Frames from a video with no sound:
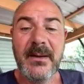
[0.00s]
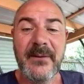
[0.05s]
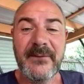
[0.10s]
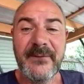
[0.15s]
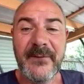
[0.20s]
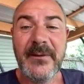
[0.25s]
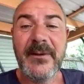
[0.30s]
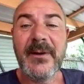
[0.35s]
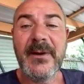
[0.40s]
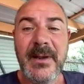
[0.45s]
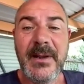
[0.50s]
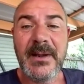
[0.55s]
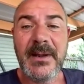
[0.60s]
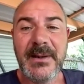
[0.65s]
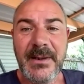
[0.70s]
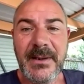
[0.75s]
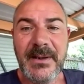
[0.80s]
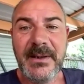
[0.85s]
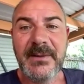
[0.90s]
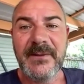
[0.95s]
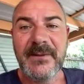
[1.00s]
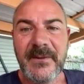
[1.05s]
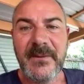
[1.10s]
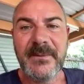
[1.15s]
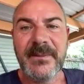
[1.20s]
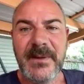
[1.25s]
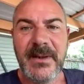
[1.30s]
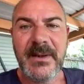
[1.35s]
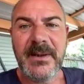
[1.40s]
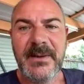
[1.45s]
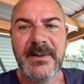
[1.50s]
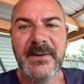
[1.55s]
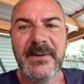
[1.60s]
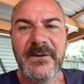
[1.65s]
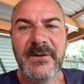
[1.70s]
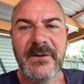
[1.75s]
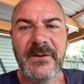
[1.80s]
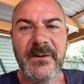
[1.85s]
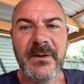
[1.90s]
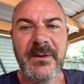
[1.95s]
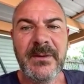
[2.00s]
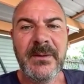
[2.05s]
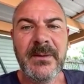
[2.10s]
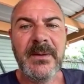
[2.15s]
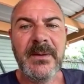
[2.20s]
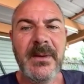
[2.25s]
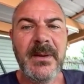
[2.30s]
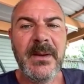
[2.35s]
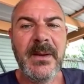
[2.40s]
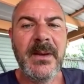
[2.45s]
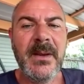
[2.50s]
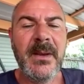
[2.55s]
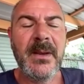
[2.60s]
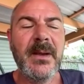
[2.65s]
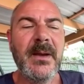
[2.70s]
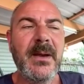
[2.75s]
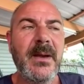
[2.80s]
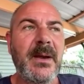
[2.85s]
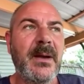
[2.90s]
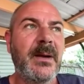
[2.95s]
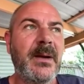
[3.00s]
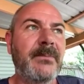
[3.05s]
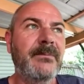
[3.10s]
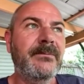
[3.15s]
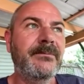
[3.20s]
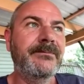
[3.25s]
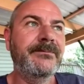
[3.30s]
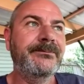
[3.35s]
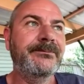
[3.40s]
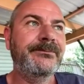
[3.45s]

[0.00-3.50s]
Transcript: feel like a cleaner some days, and